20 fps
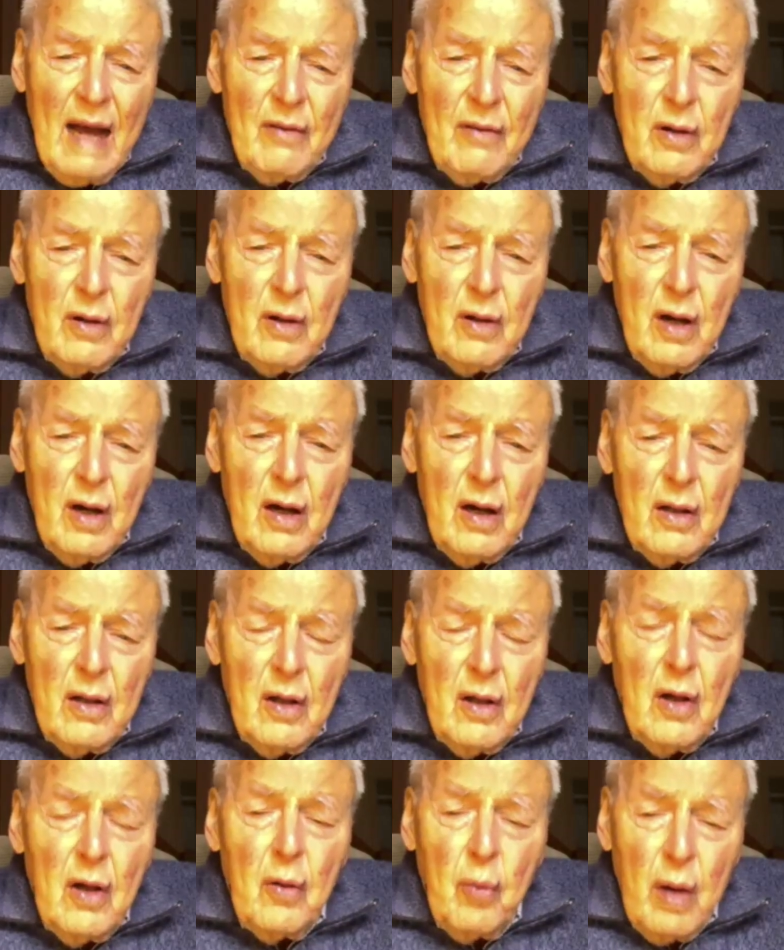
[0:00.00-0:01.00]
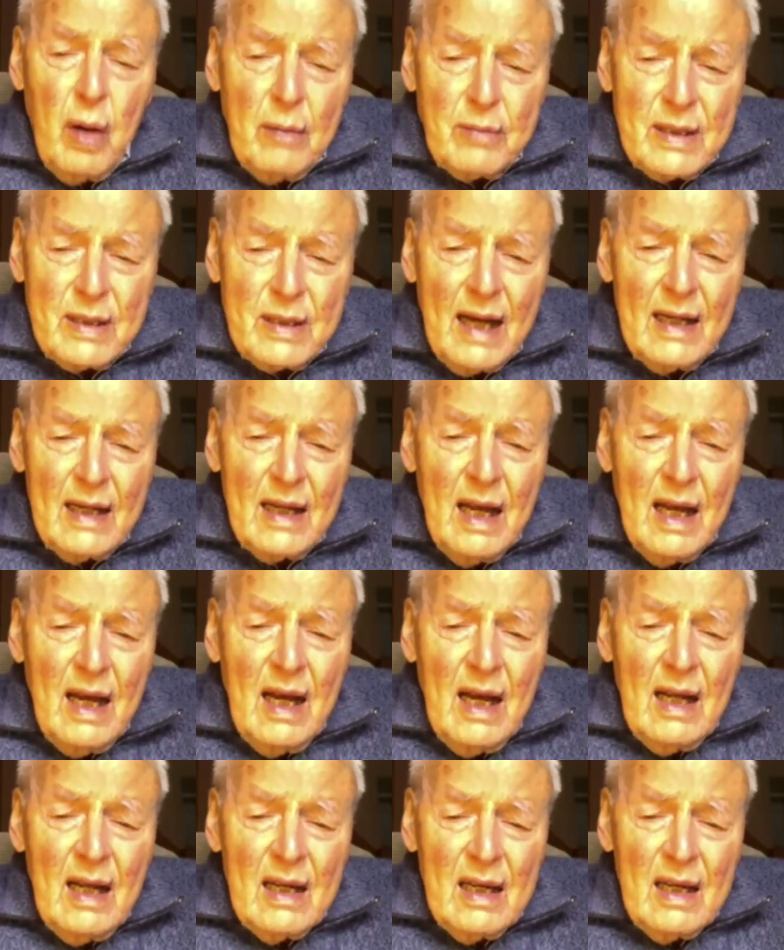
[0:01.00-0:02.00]
a website,
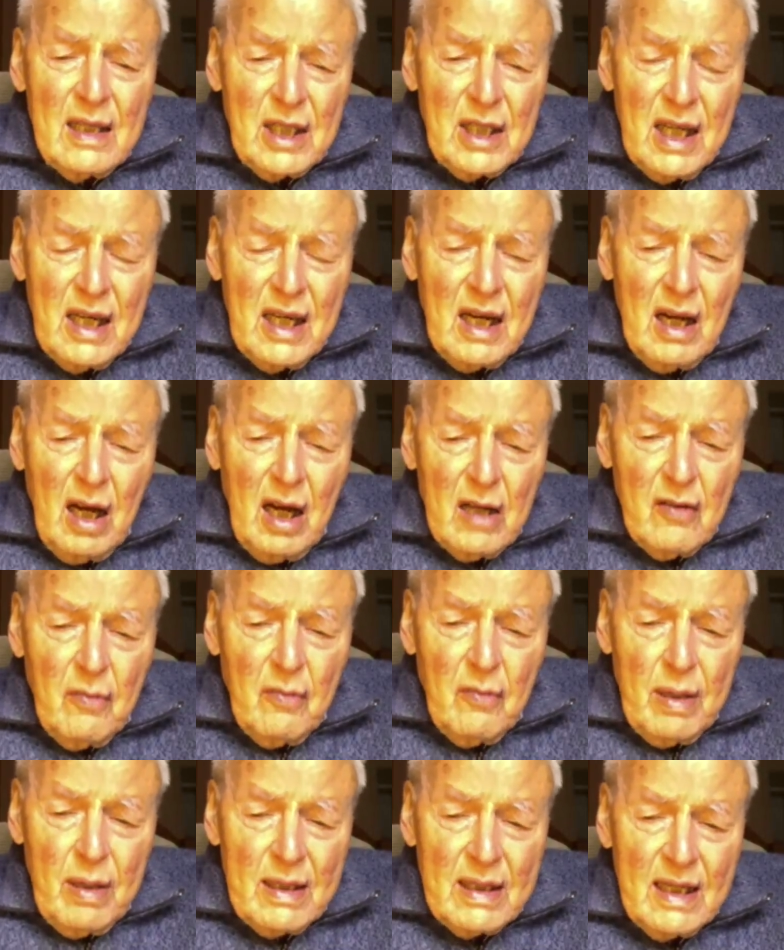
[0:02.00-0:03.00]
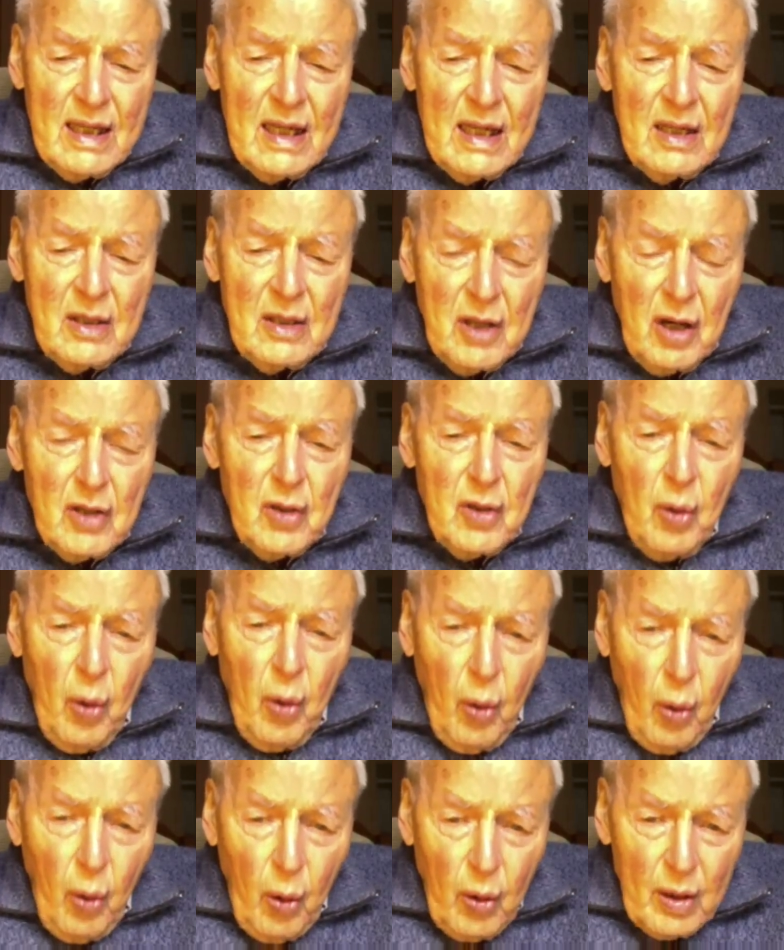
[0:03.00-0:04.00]

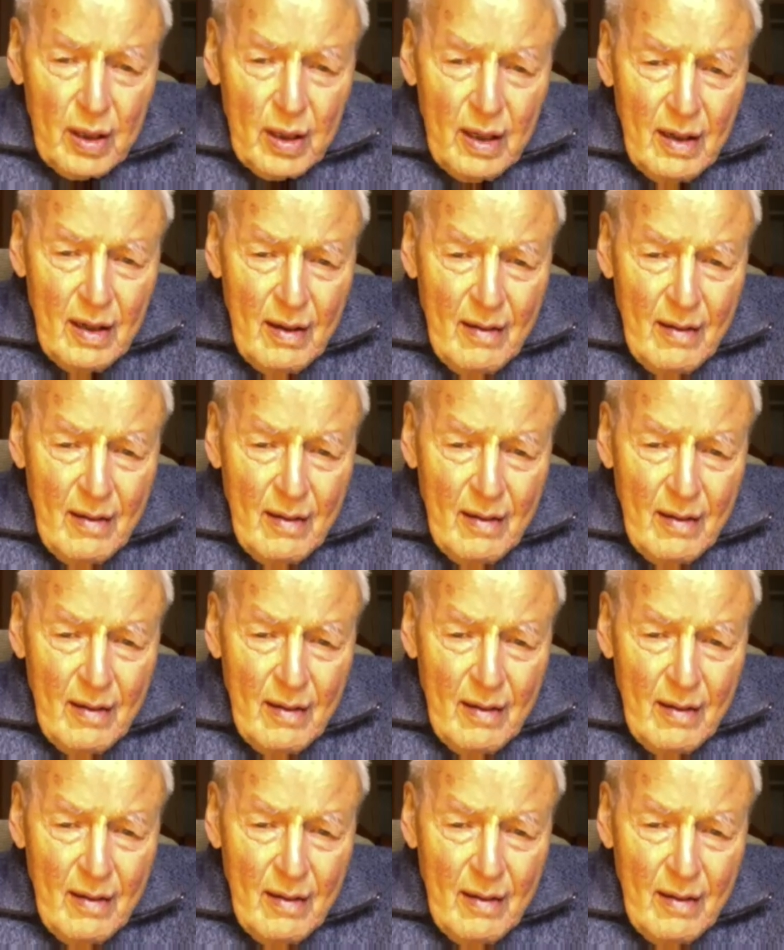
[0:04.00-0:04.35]
gentleartofblessing.org.